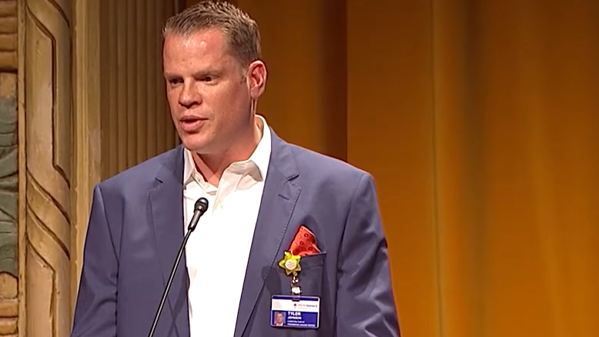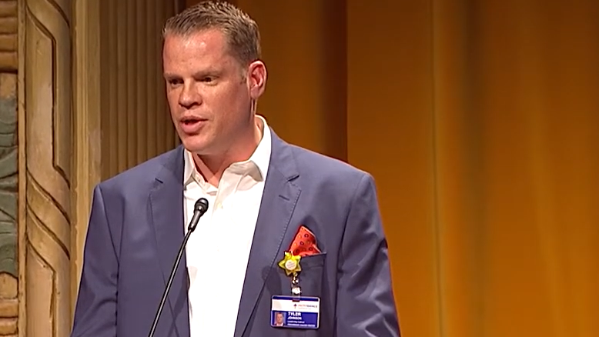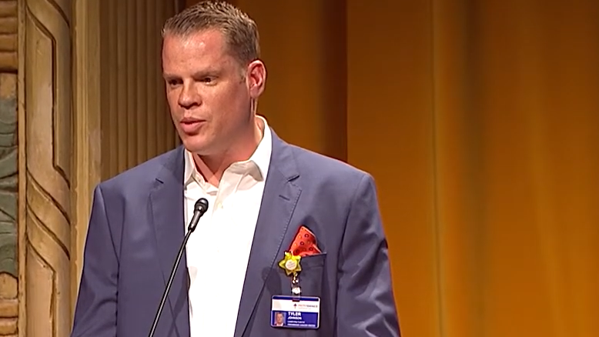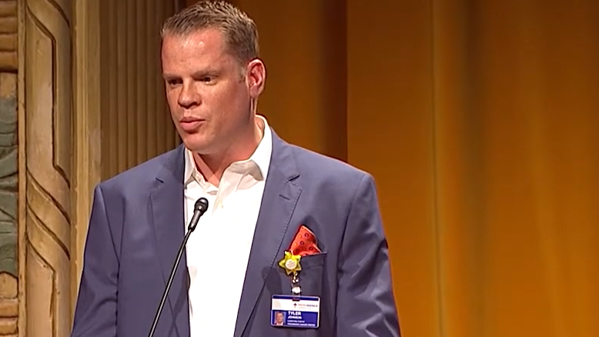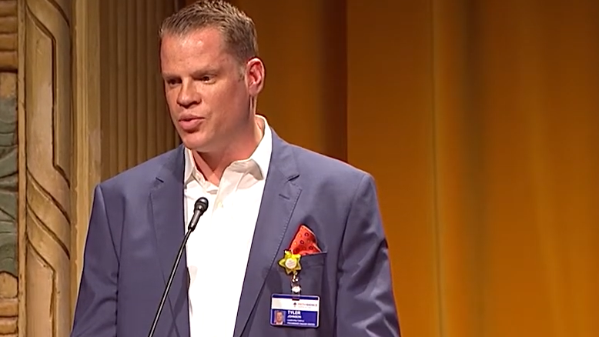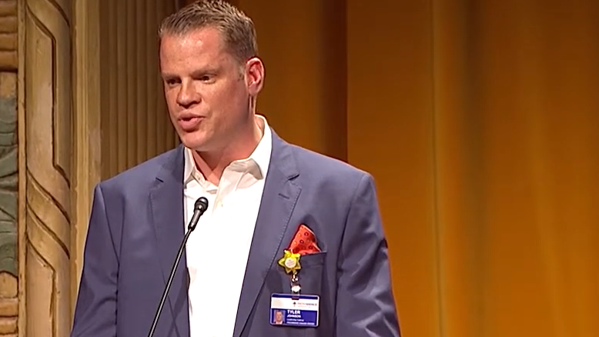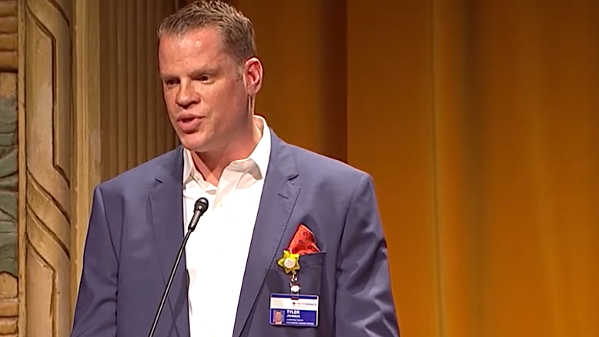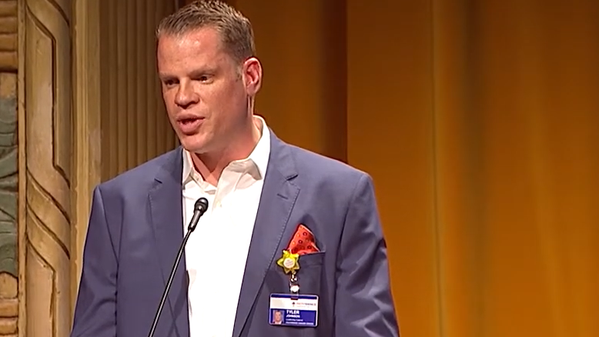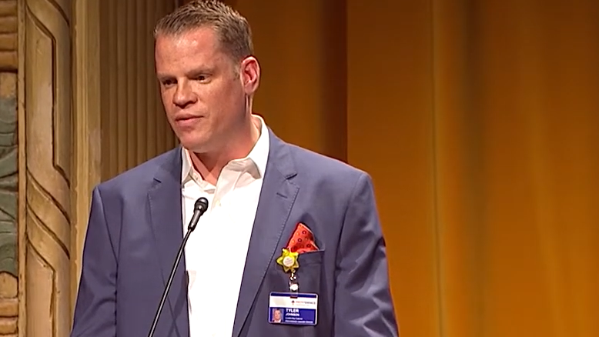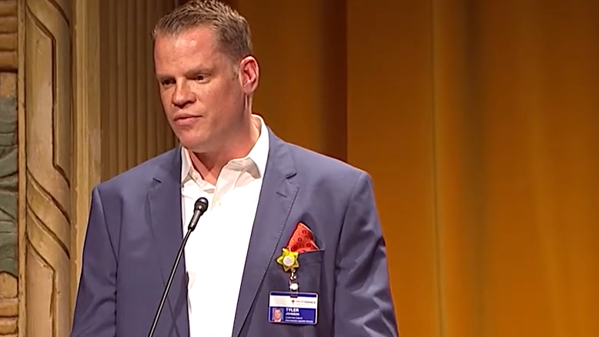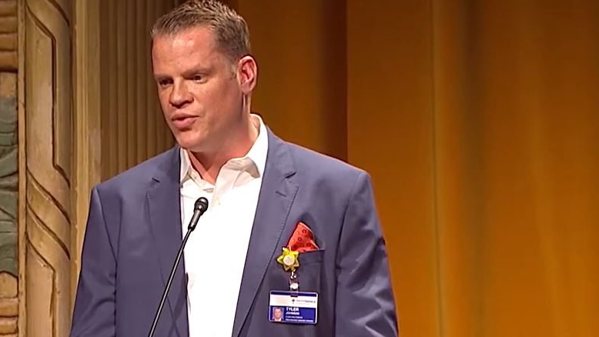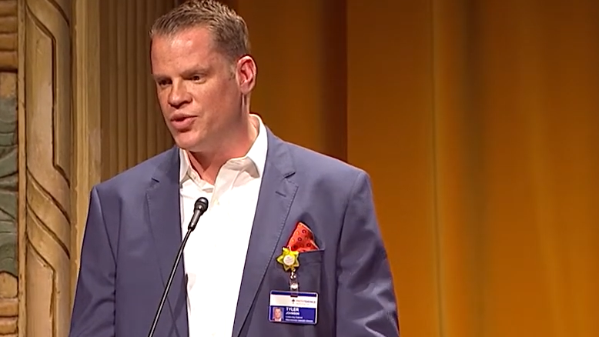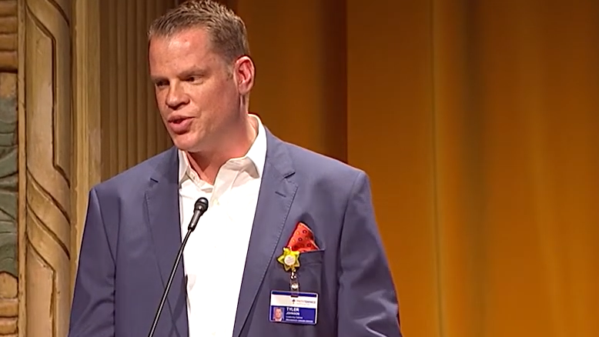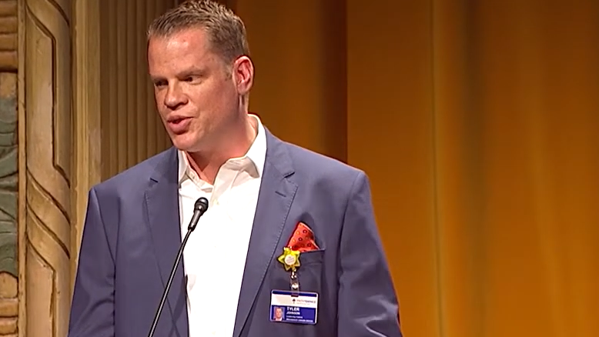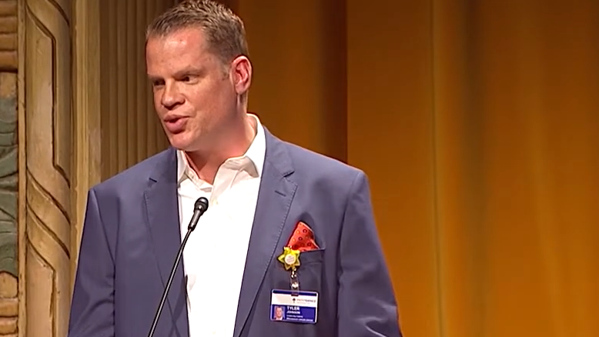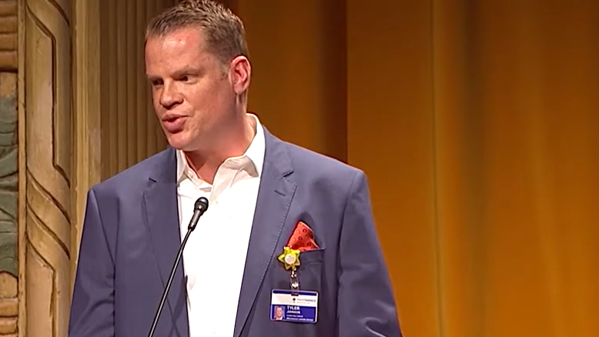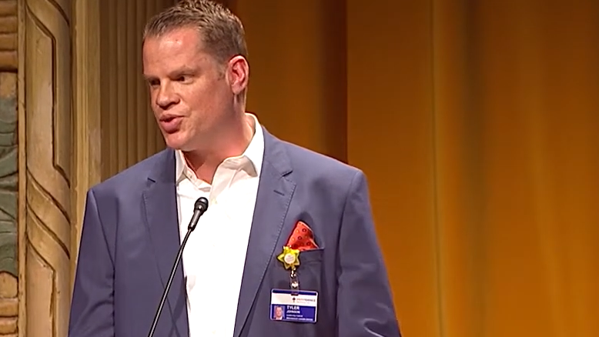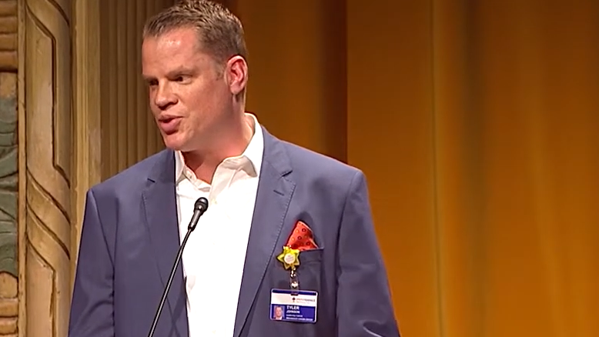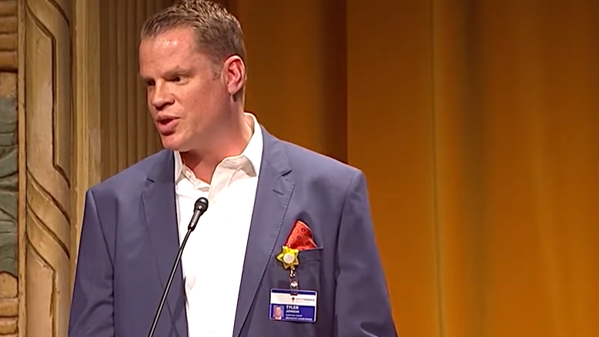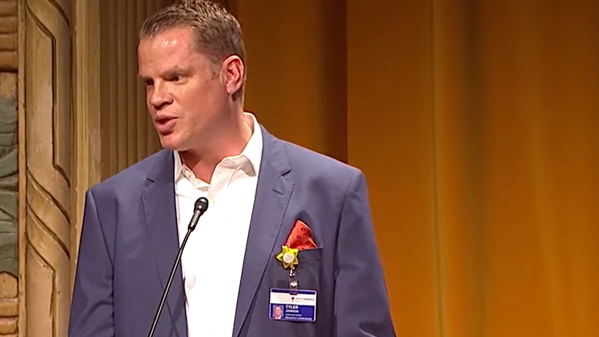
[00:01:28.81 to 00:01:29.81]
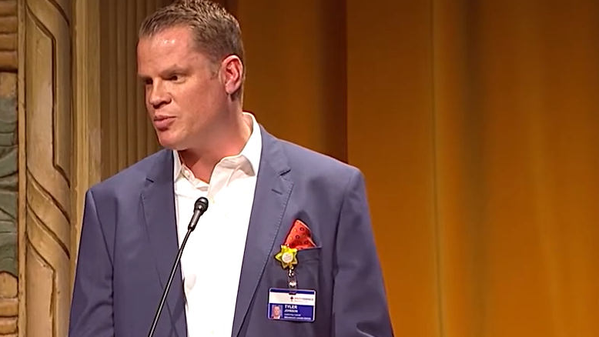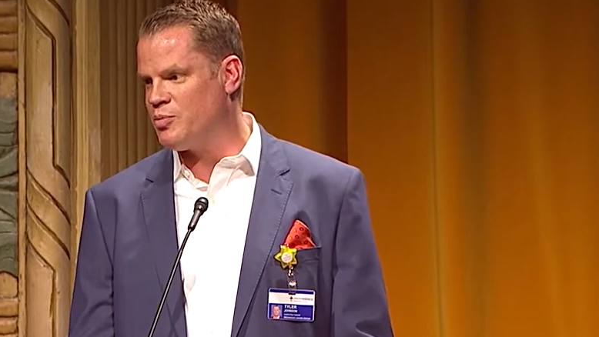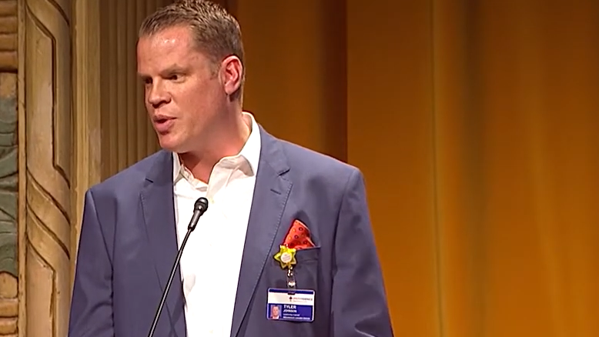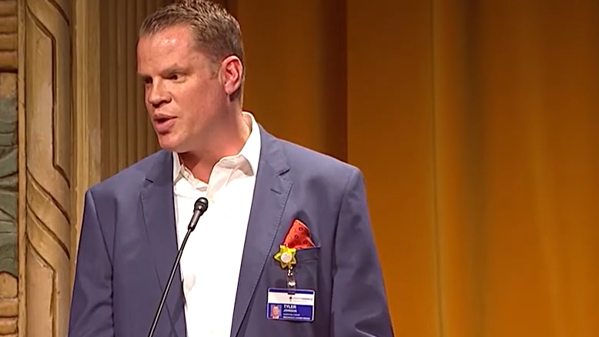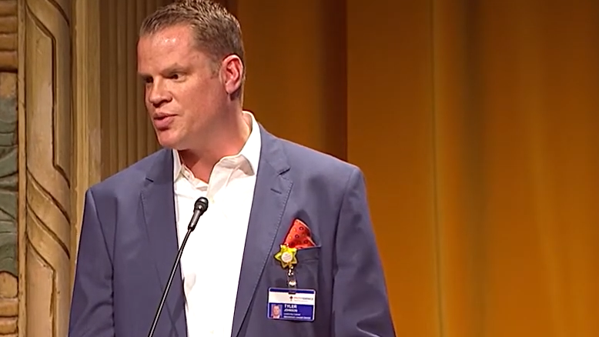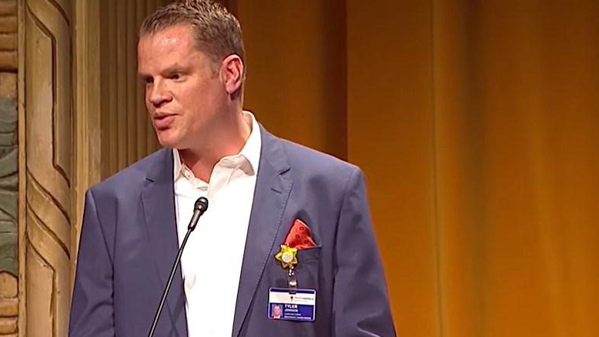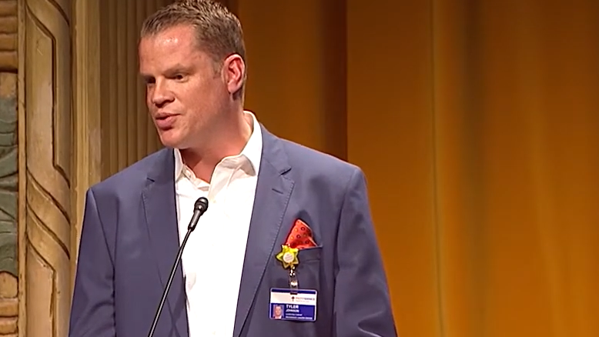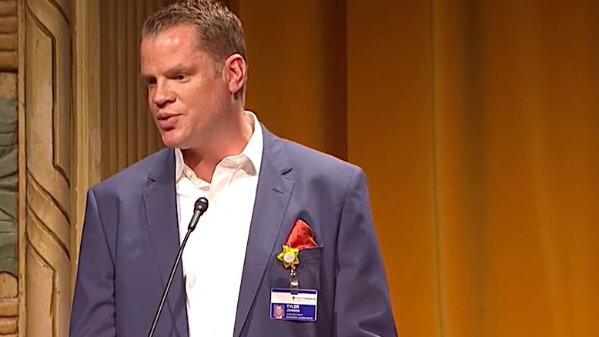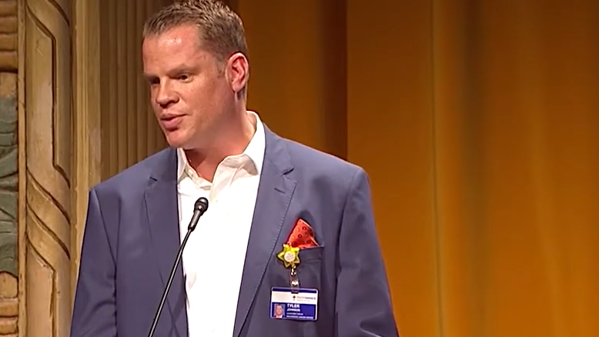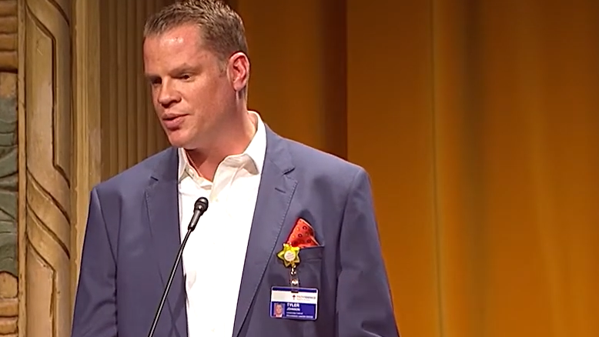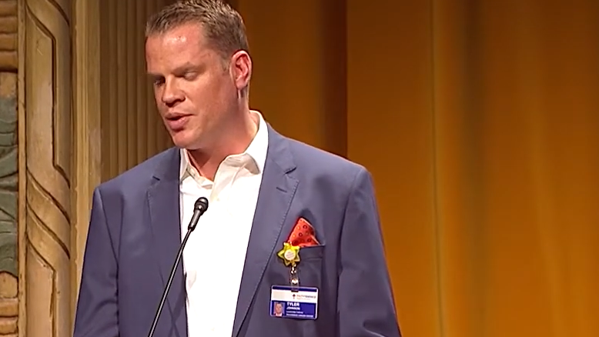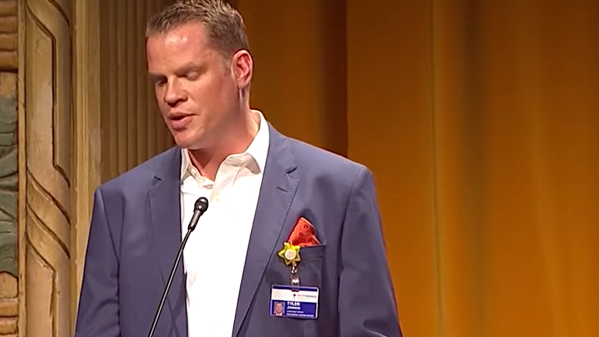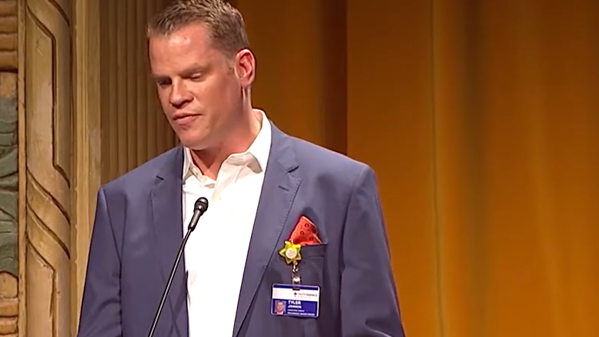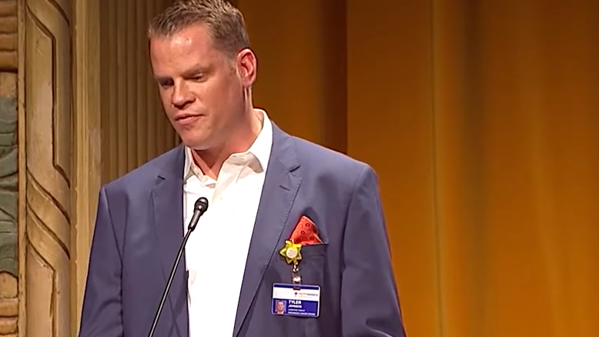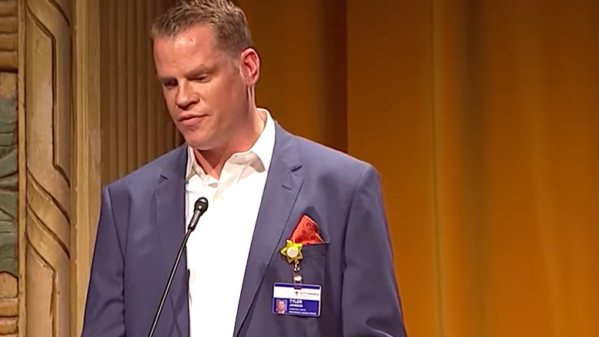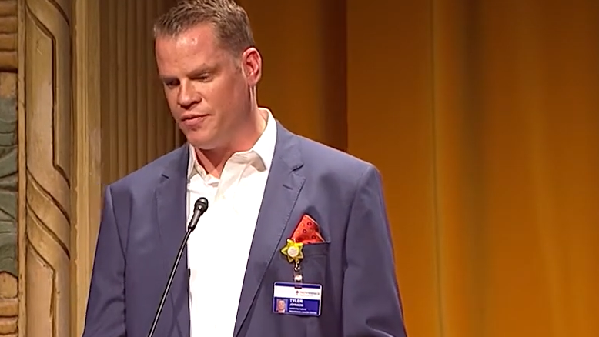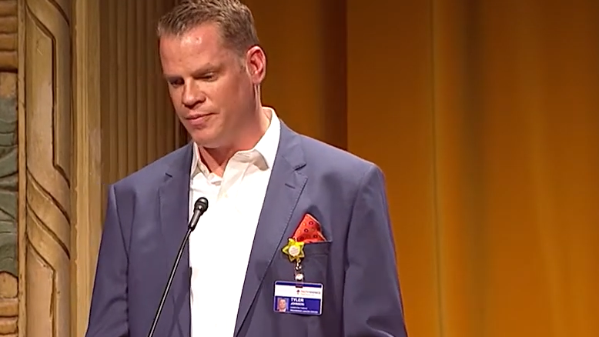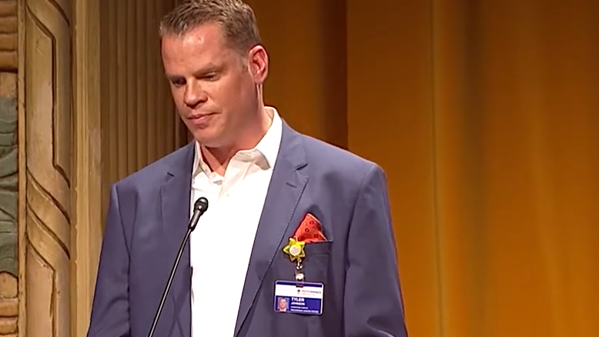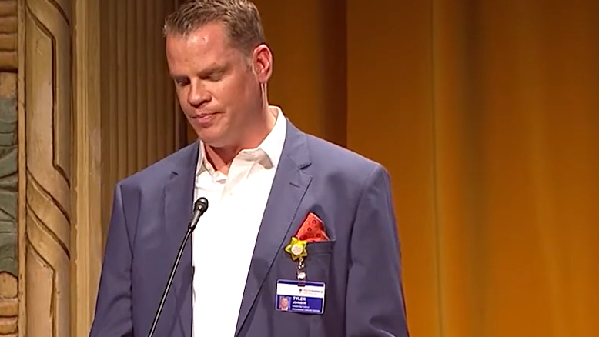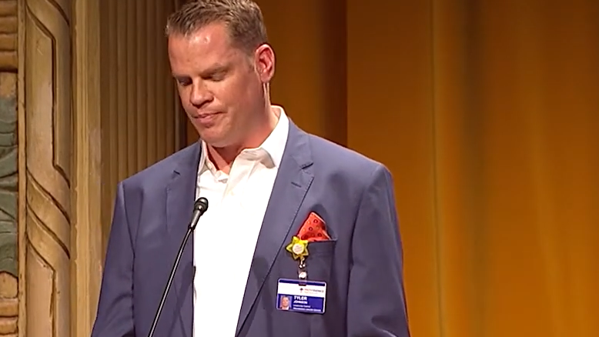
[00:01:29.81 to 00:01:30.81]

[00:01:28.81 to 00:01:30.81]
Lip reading: and was given just 6 months to live.